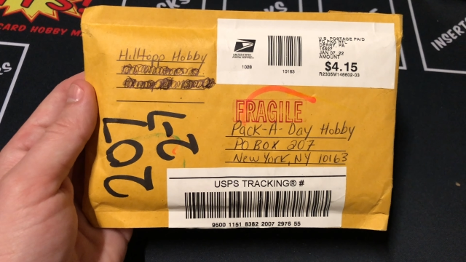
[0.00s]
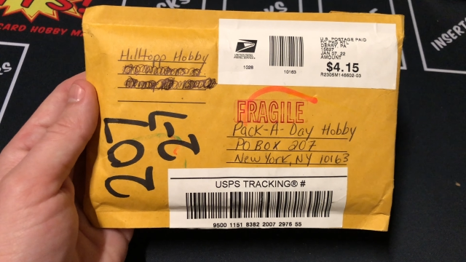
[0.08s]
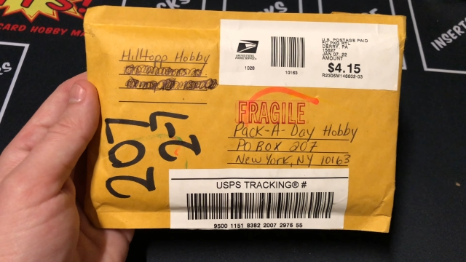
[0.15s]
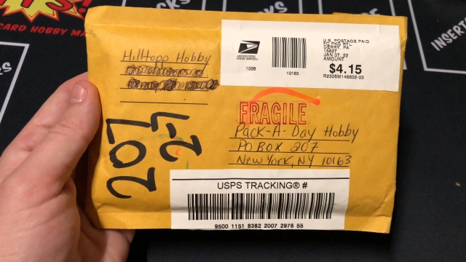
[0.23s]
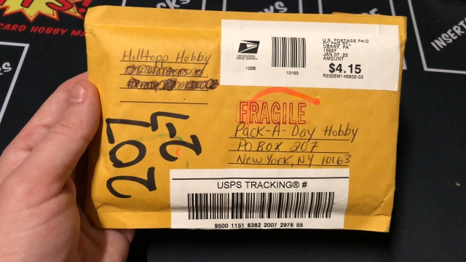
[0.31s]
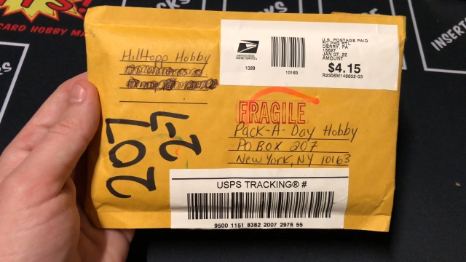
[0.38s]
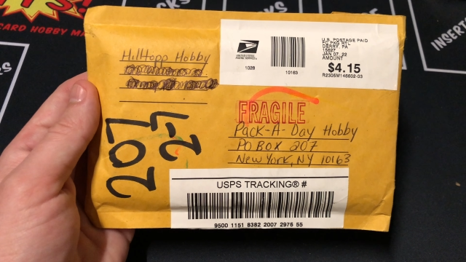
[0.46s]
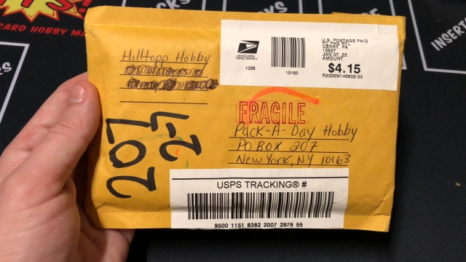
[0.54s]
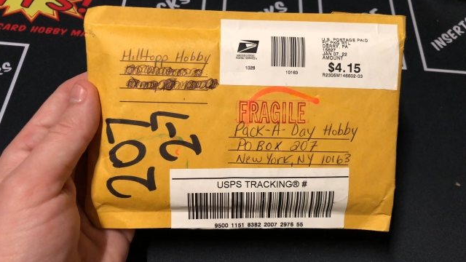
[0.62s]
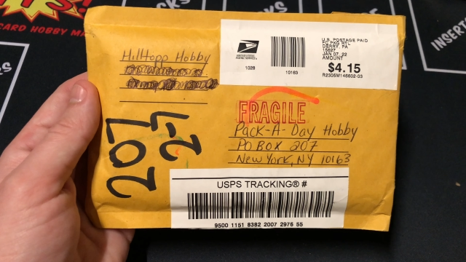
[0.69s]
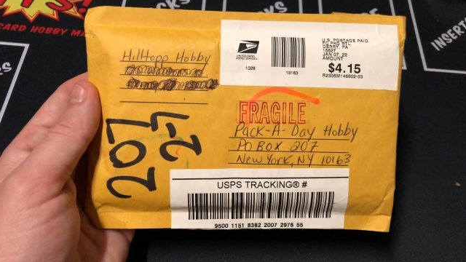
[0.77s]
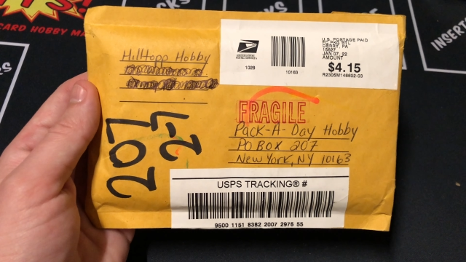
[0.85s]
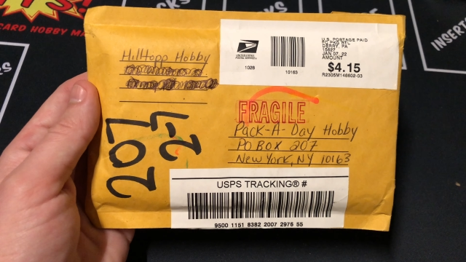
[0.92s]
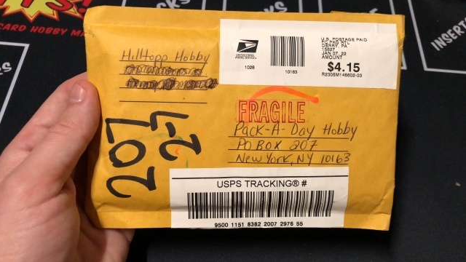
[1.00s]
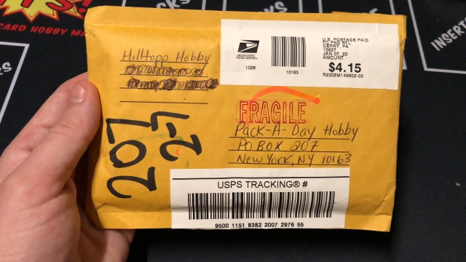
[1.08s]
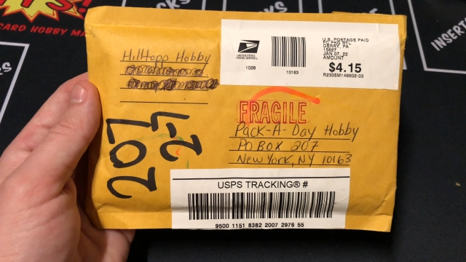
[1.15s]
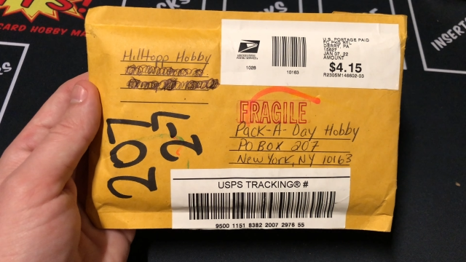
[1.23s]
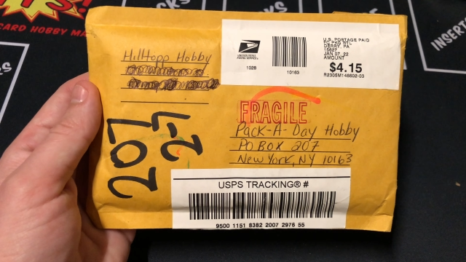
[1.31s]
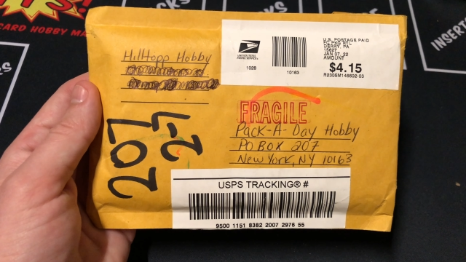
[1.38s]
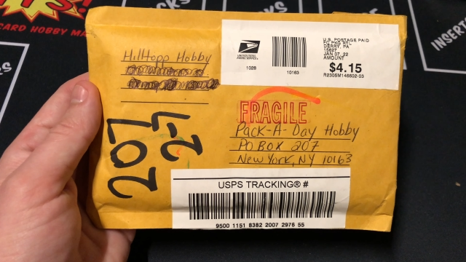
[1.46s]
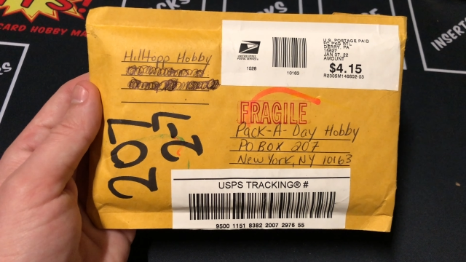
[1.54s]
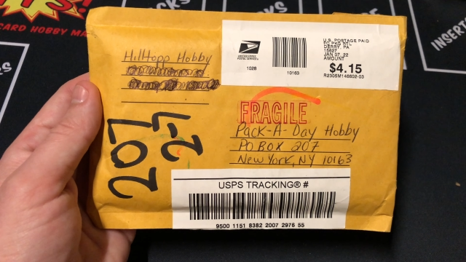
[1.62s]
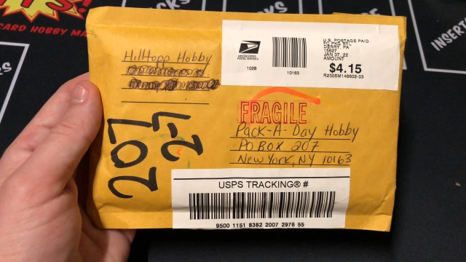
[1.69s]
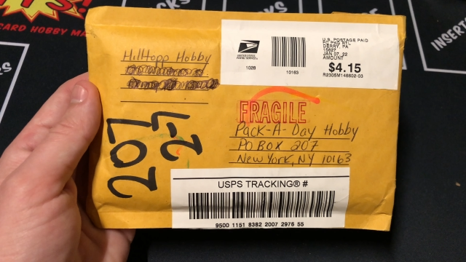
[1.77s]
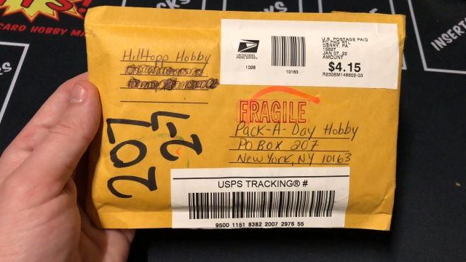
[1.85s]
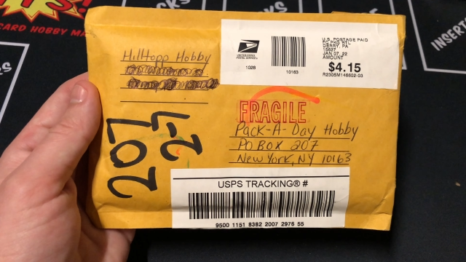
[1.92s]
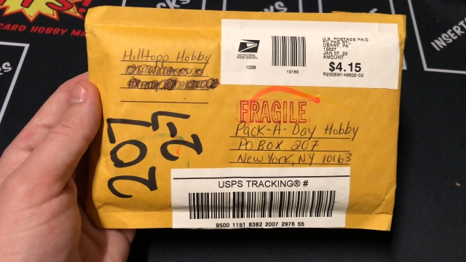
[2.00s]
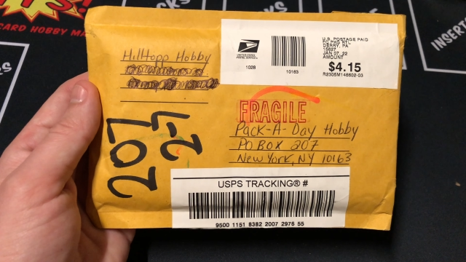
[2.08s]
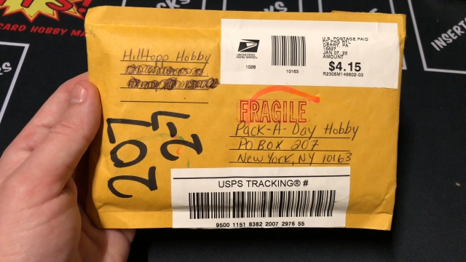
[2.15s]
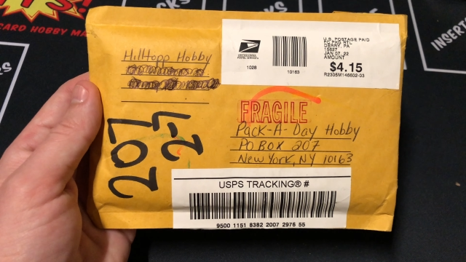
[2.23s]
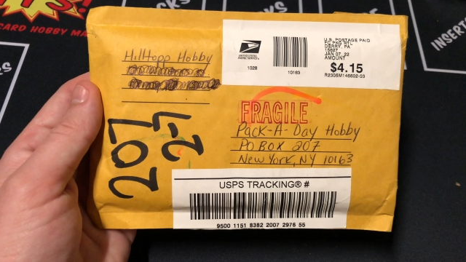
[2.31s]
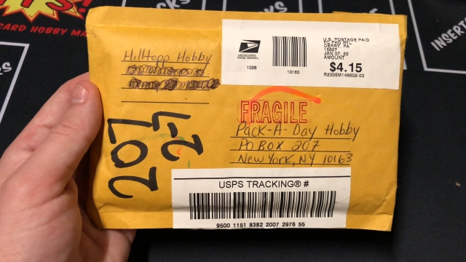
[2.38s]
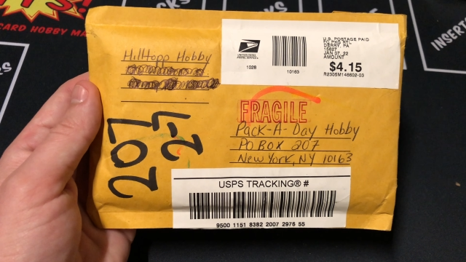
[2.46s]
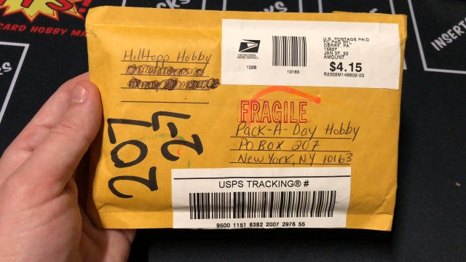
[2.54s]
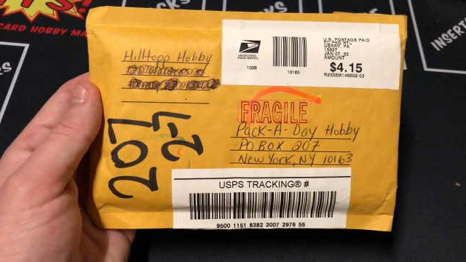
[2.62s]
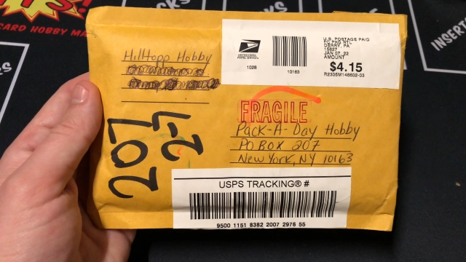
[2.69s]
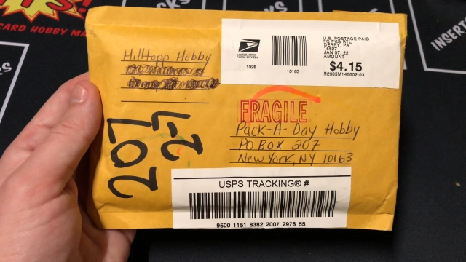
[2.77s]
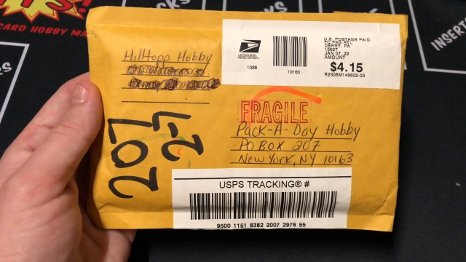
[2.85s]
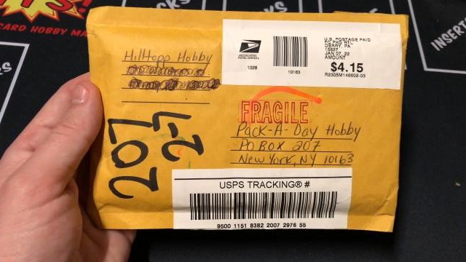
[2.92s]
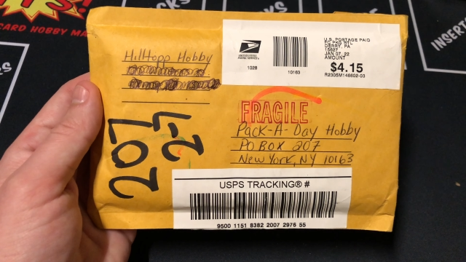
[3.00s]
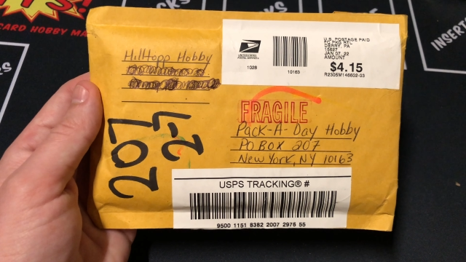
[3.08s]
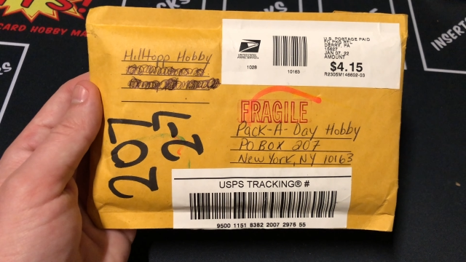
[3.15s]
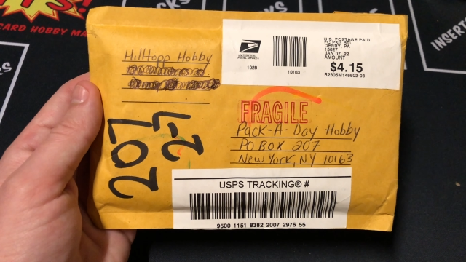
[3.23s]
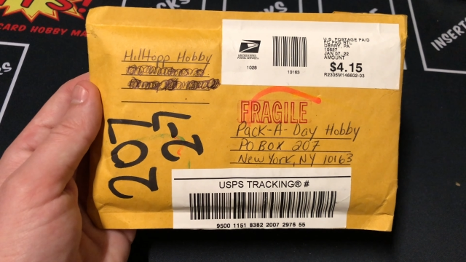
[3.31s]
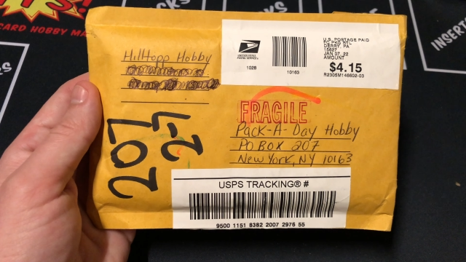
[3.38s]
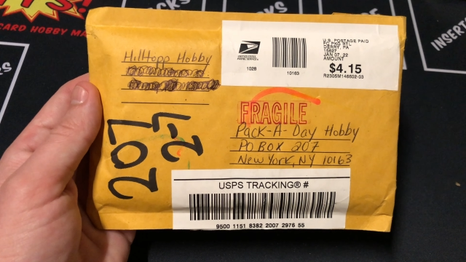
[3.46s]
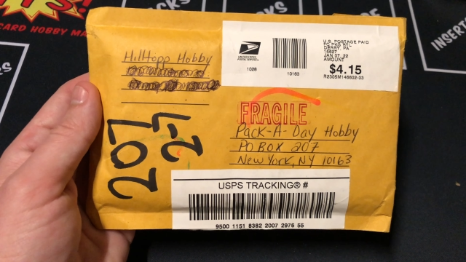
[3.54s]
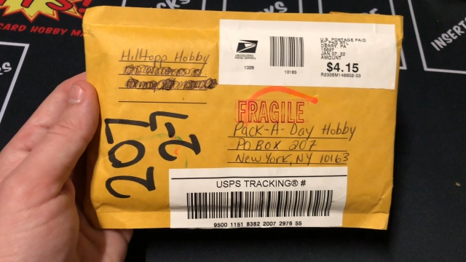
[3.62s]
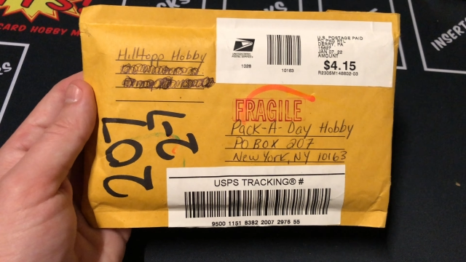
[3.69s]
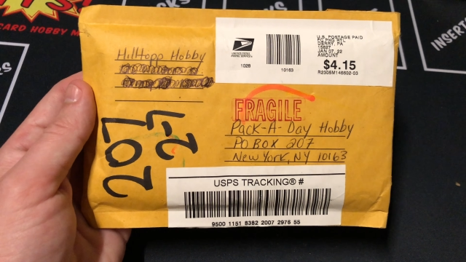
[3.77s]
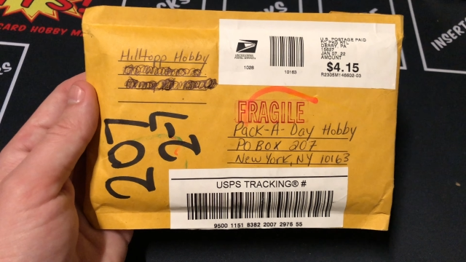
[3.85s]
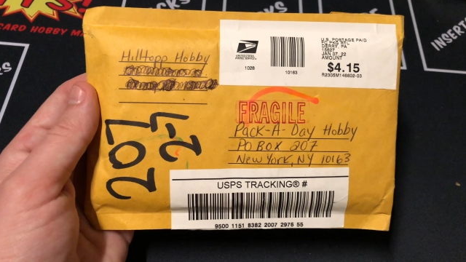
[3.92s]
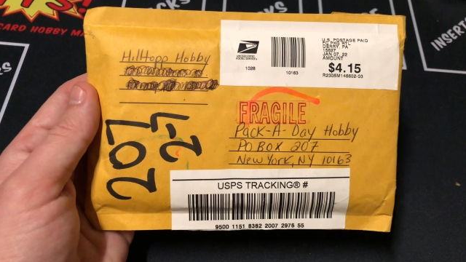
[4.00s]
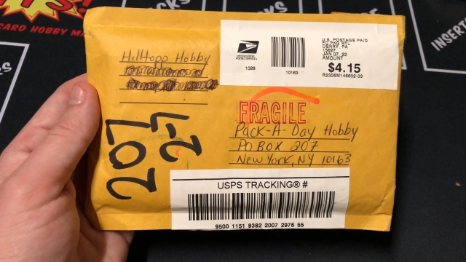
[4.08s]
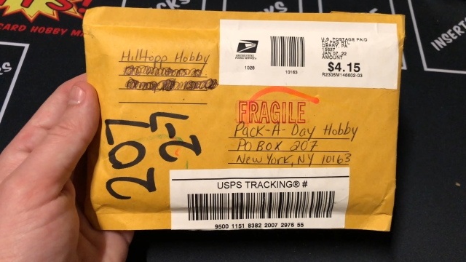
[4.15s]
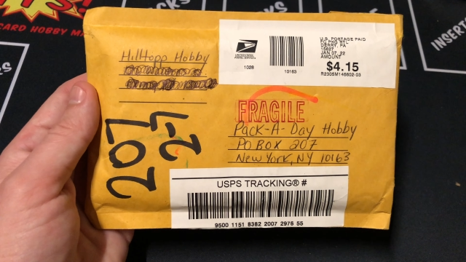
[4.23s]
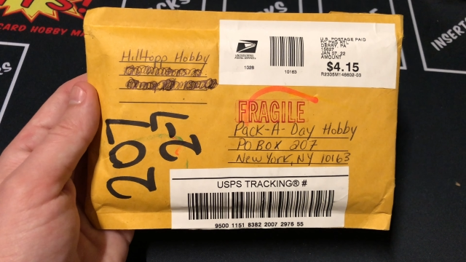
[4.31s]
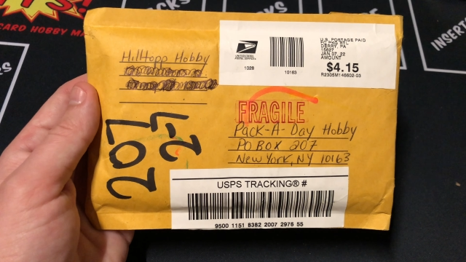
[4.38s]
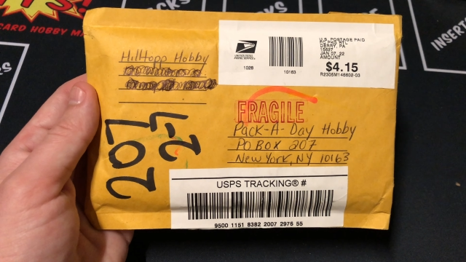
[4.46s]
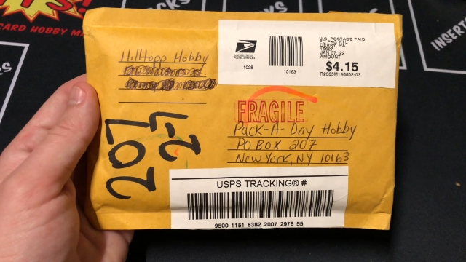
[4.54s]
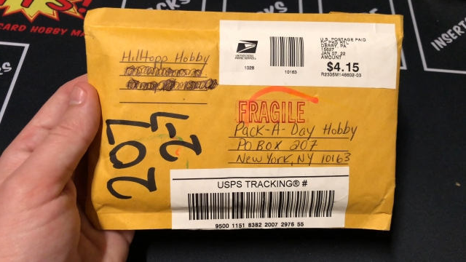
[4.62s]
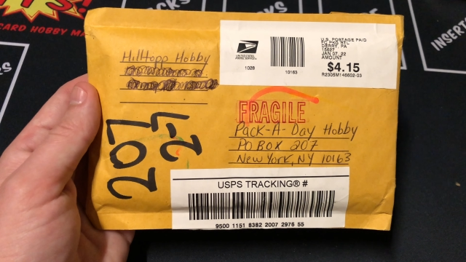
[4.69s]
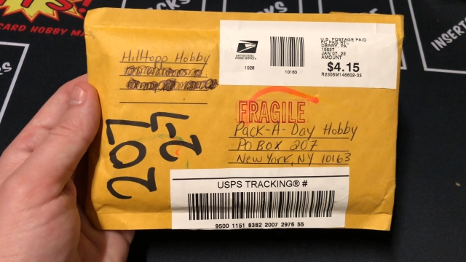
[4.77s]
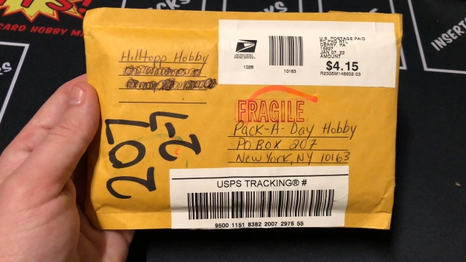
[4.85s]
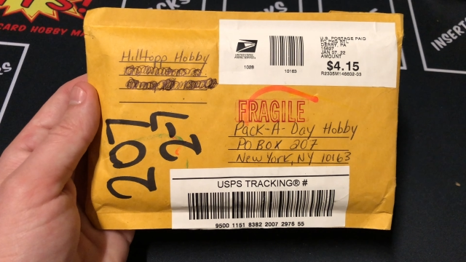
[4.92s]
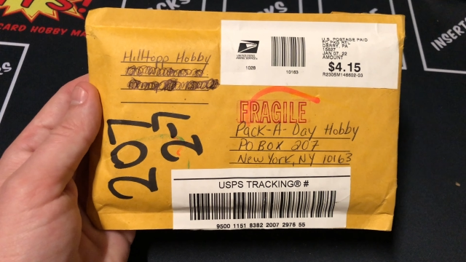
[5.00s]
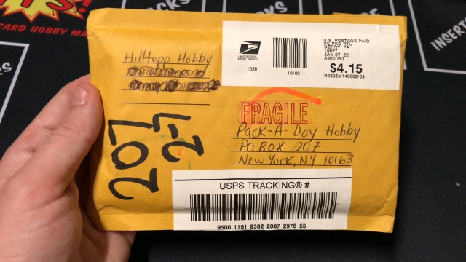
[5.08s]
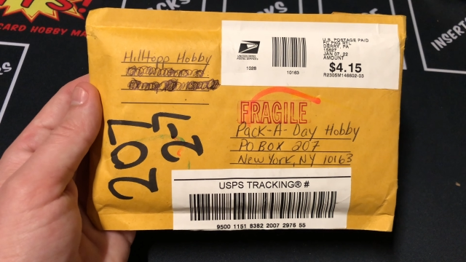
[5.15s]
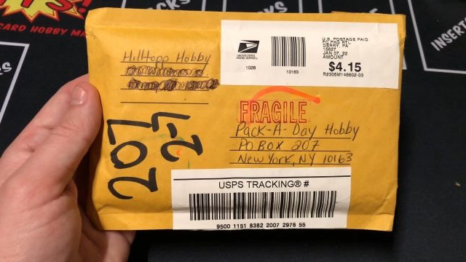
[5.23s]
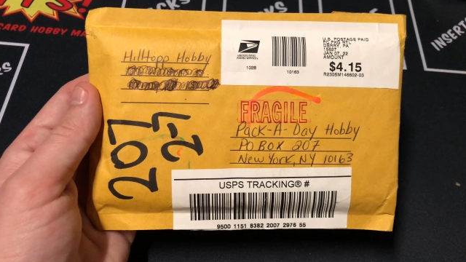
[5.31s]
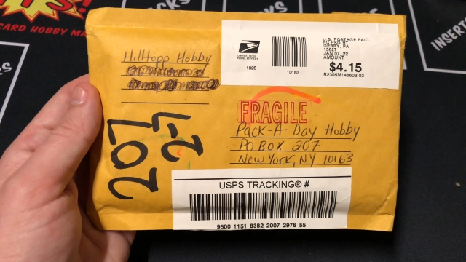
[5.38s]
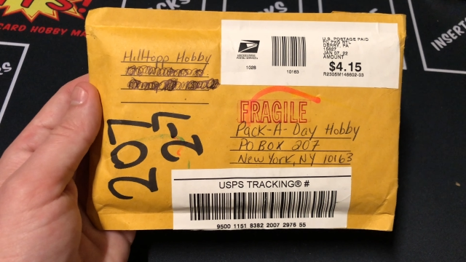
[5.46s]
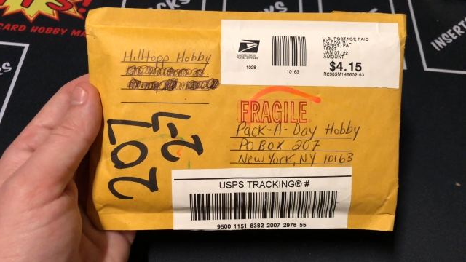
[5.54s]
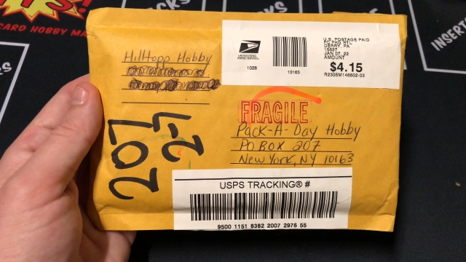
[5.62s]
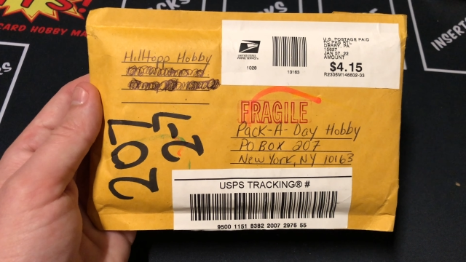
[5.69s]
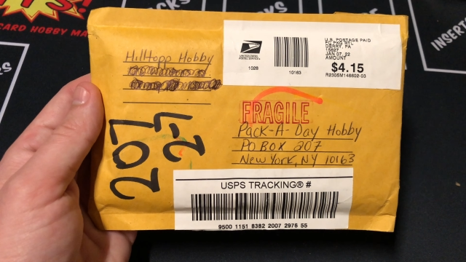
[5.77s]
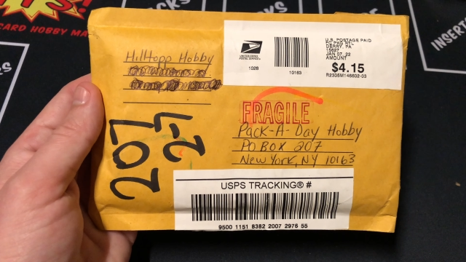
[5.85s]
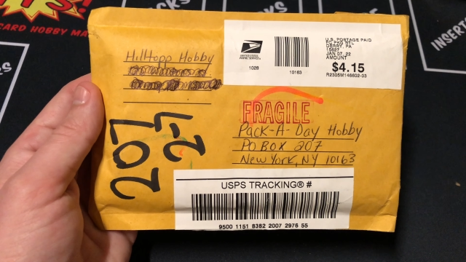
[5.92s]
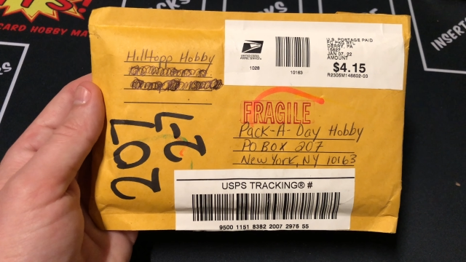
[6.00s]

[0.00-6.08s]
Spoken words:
(no speaker visible)